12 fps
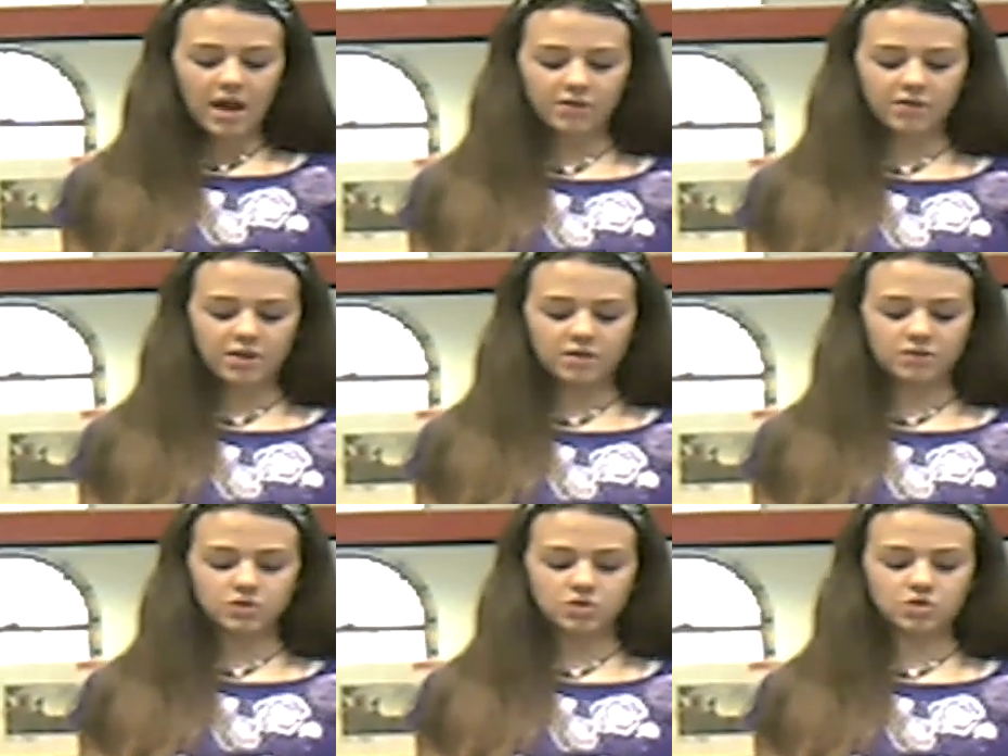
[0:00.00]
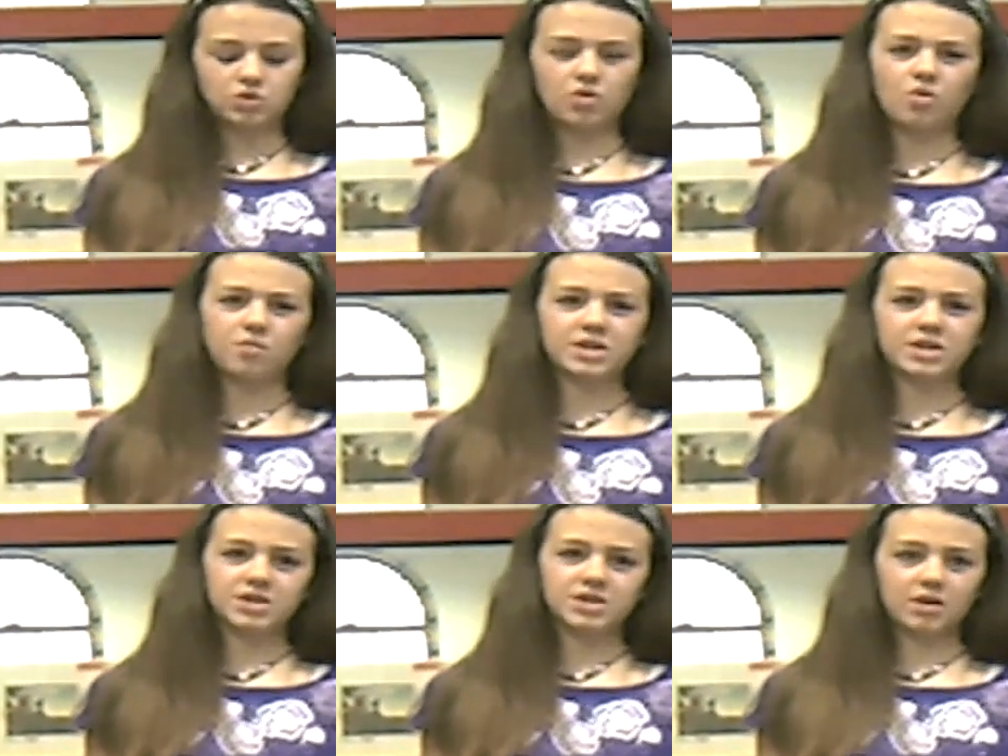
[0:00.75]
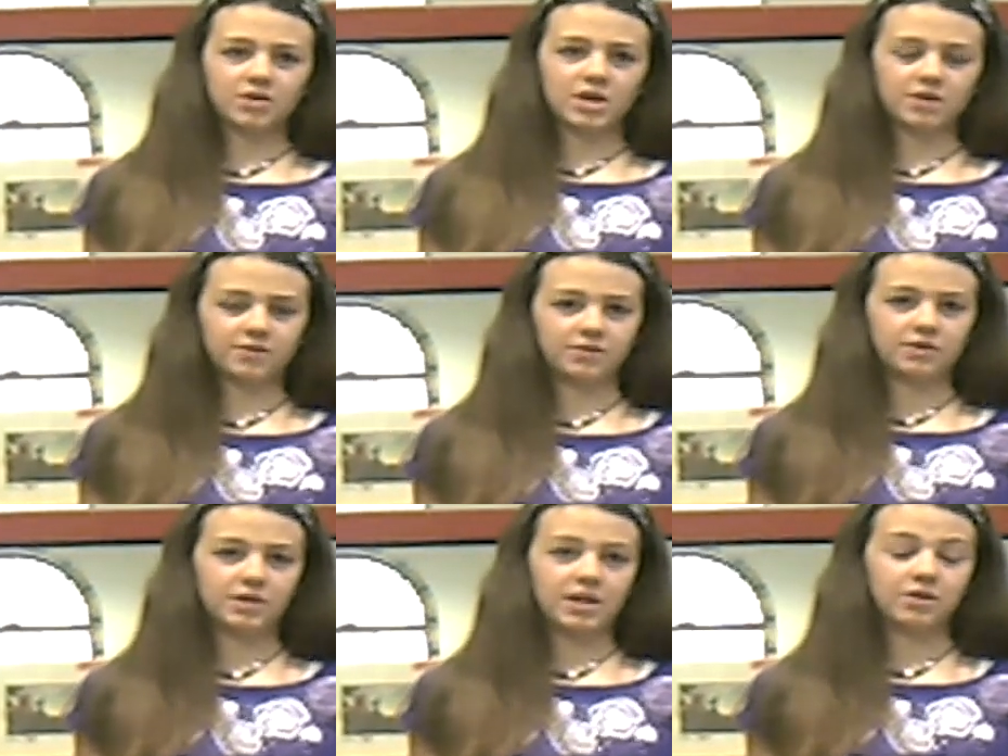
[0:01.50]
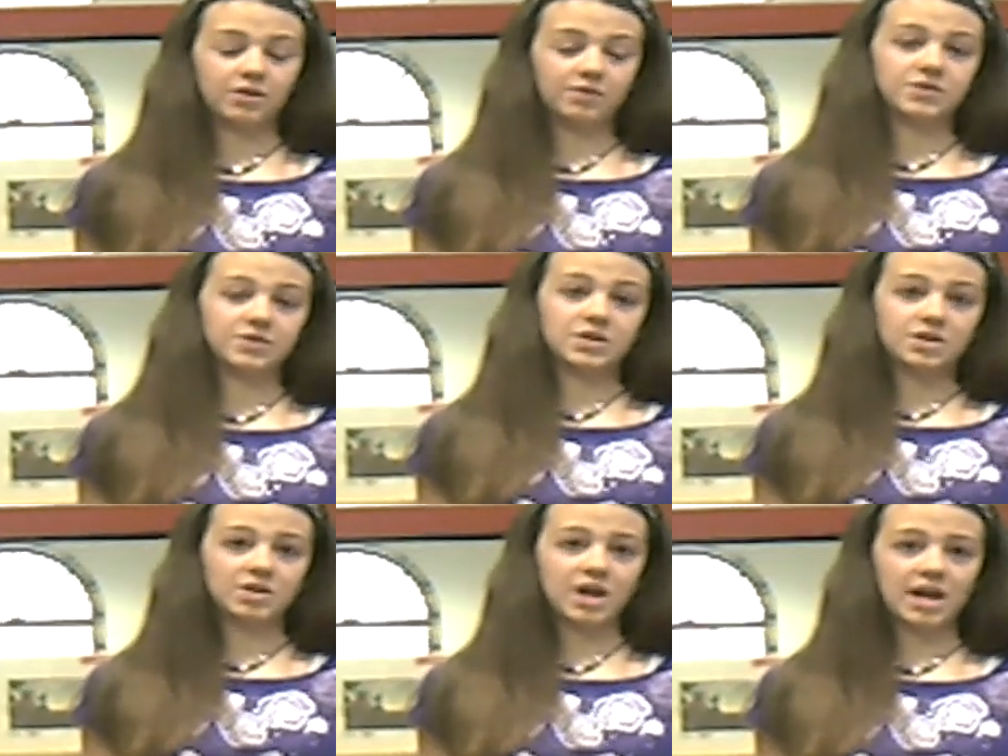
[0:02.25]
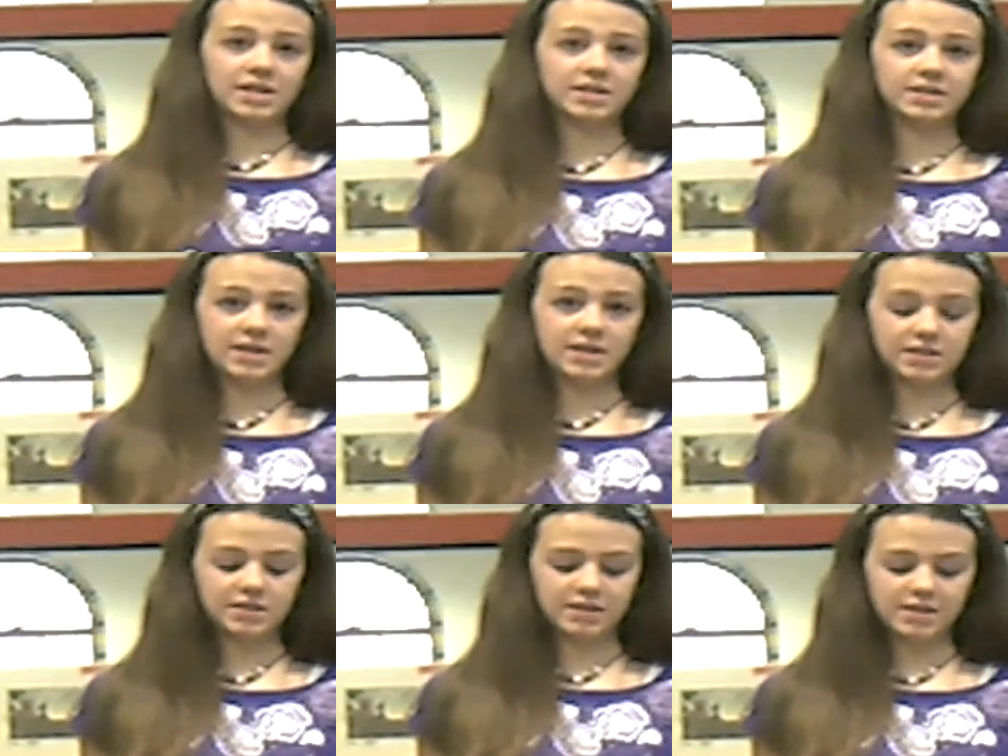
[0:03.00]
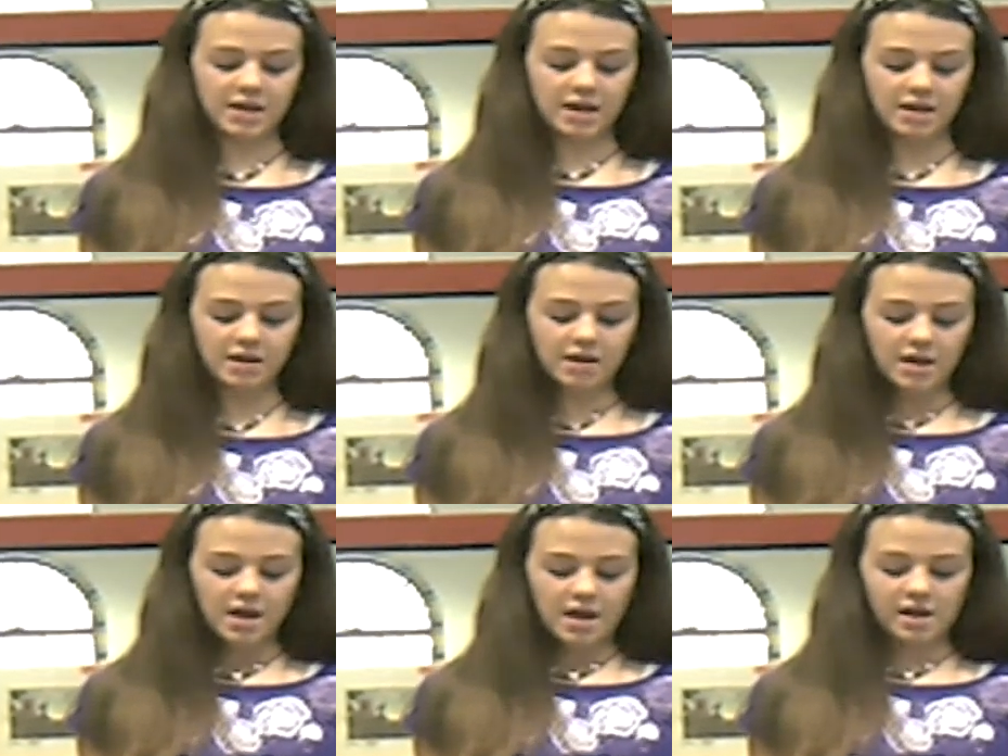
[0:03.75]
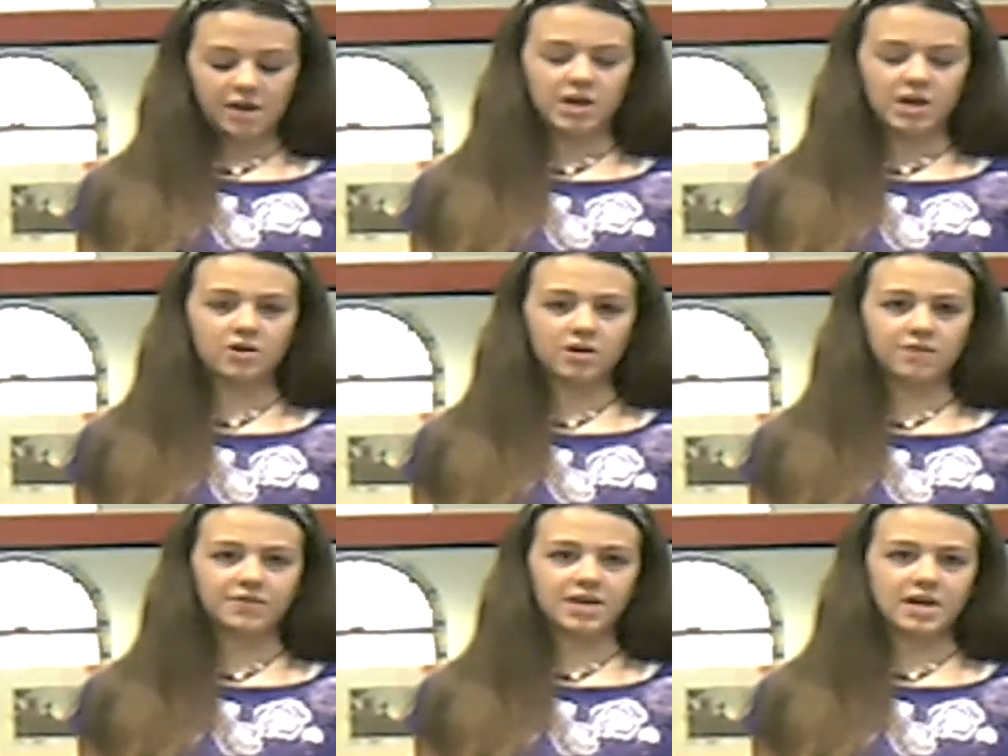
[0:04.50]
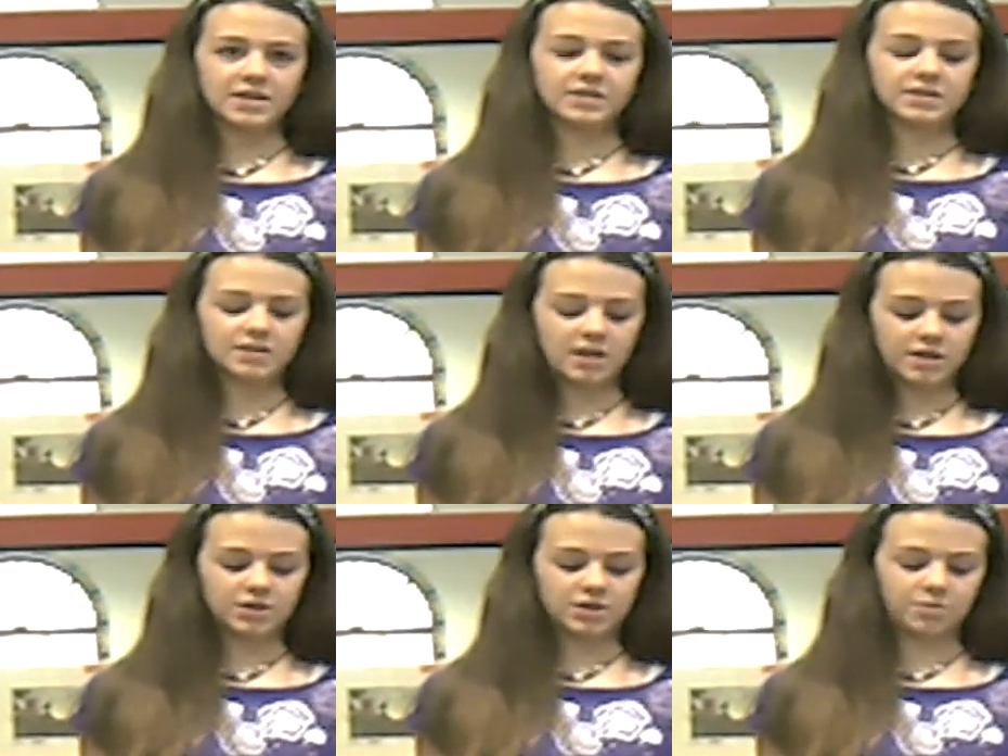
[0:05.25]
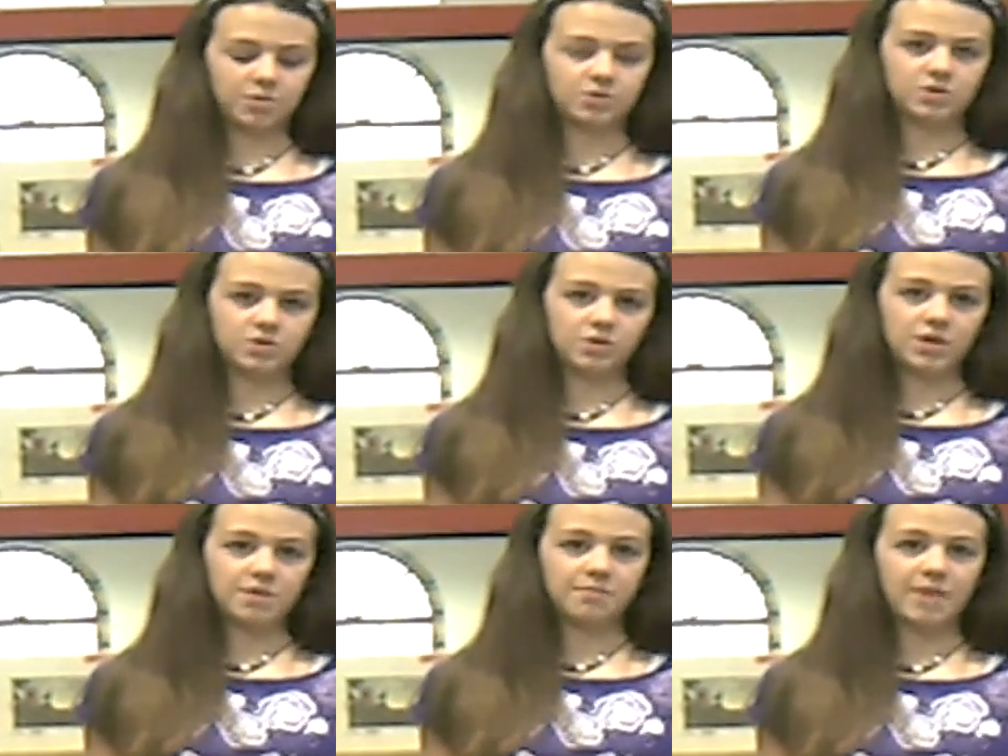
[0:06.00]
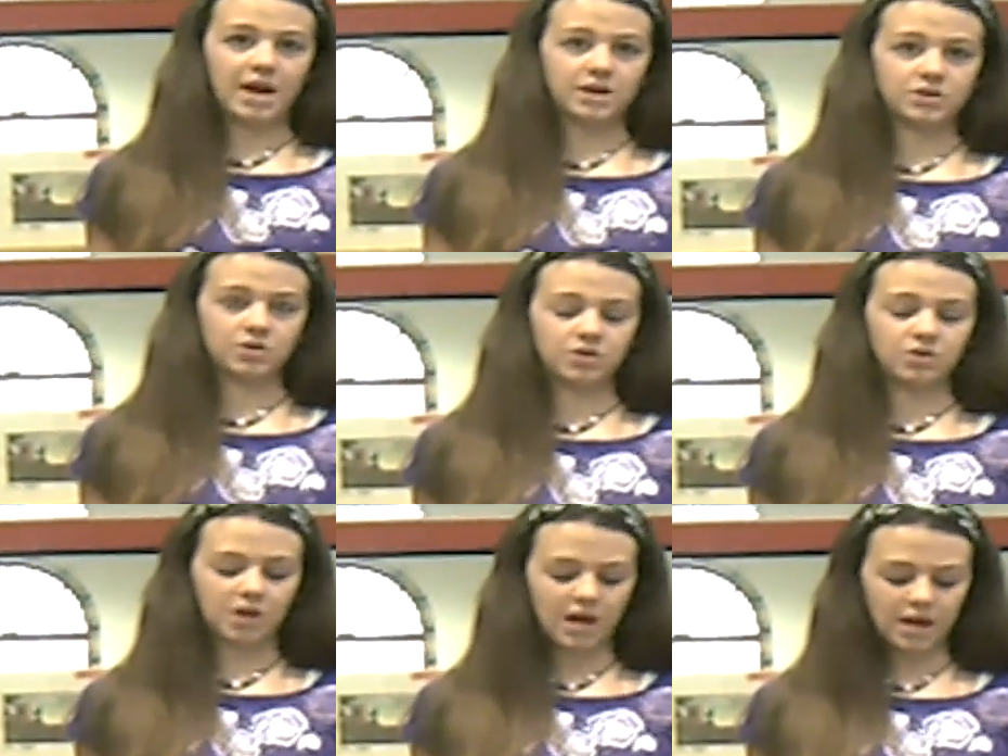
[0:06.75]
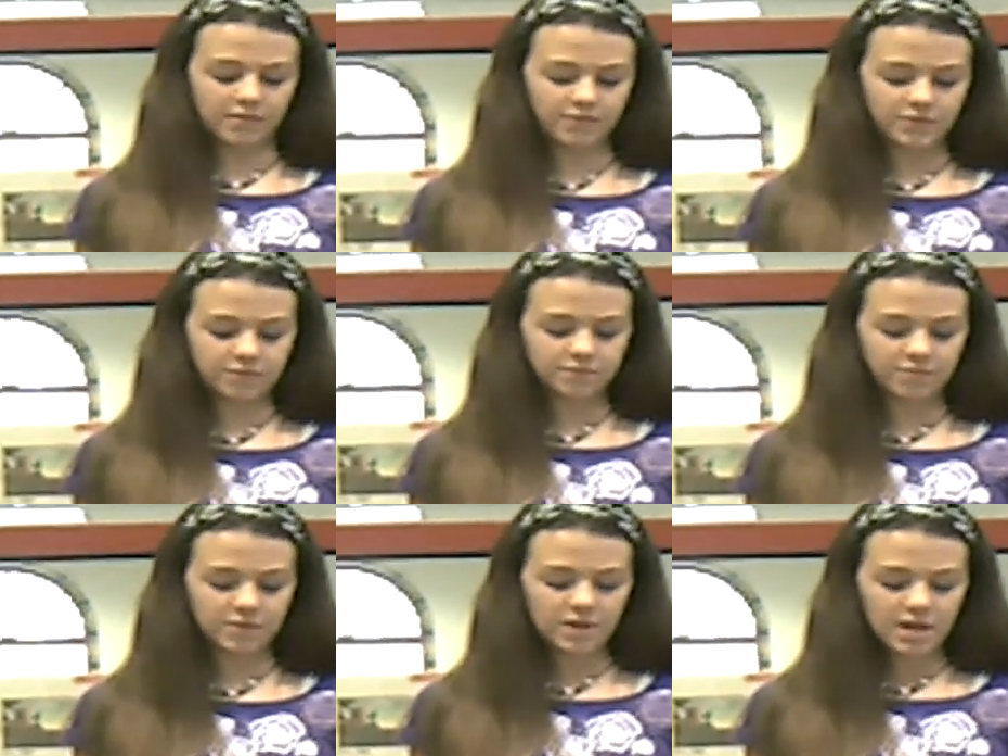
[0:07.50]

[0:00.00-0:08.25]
how there are so many child caregivers in the United States today, and how caregiving has such a personal impact on their lives.